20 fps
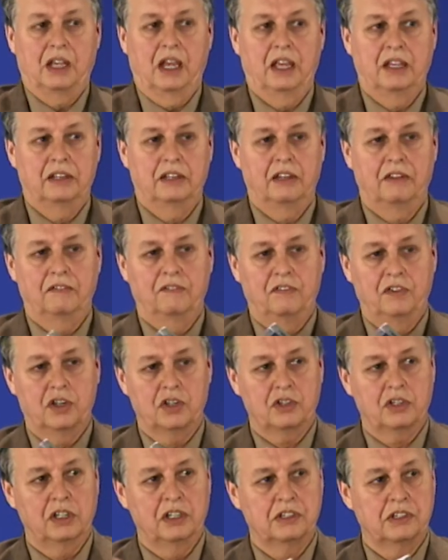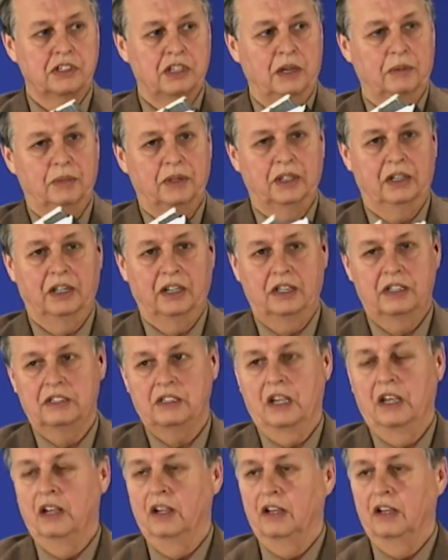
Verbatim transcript: and the vision seminars,